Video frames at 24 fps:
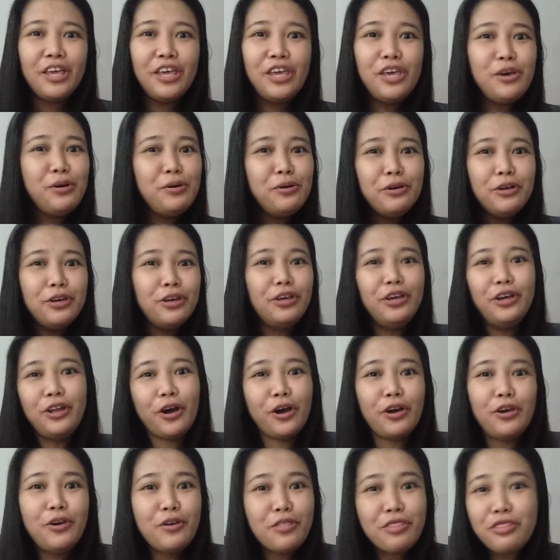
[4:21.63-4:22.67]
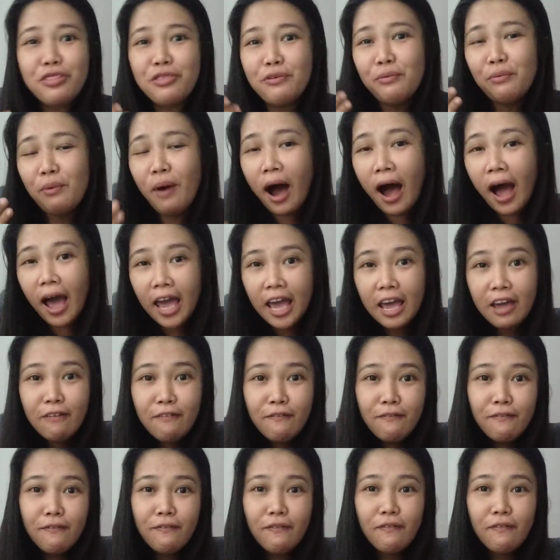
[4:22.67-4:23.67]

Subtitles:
you thrive.